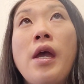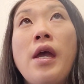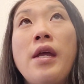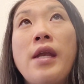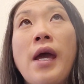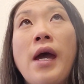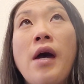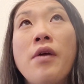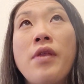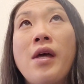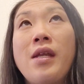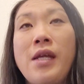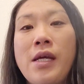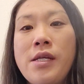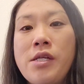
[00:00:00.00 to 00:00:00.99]
and how
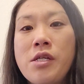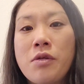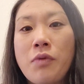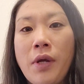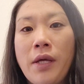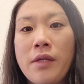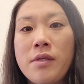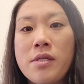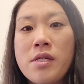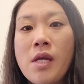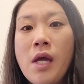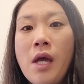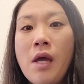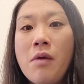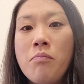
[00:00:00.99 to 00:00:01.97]
that integrates
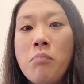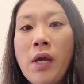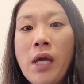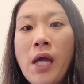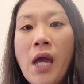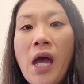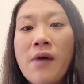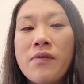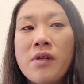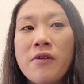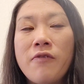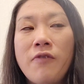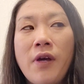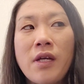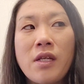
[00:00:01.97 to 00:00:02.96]
may have an
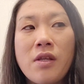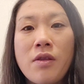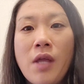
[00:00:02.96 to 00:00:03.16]
effect